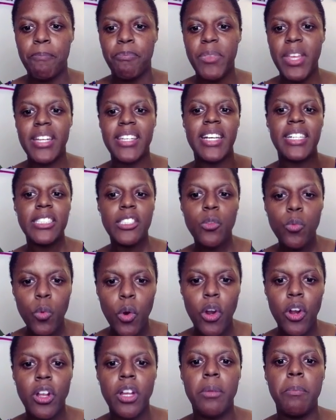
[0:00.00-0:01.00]
It doesn't
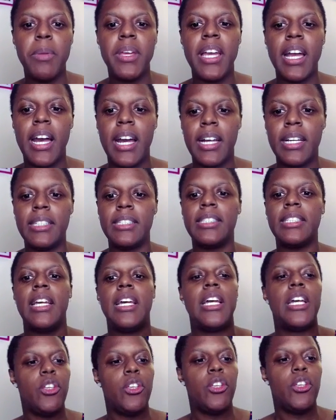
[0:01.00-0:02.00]
work because
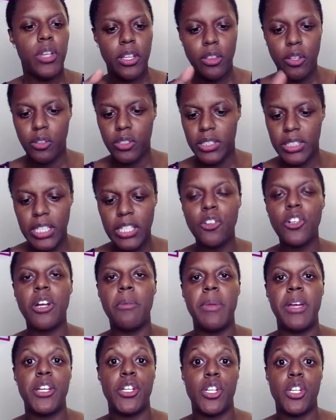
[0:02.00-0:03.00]
you get those single
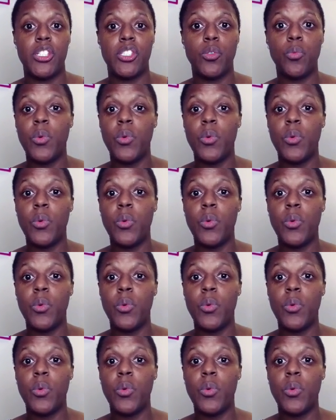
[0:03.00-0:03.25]
commissions,